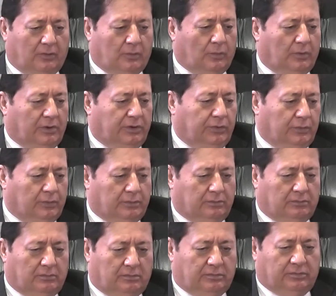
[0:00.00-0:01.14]
What
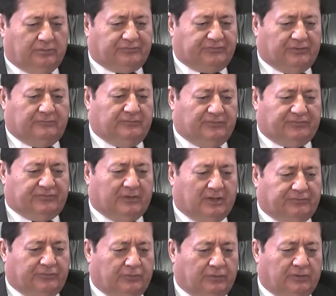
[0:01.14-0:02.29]
the service
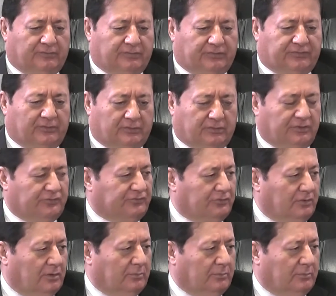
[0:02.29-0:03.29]
that you give the Turkish American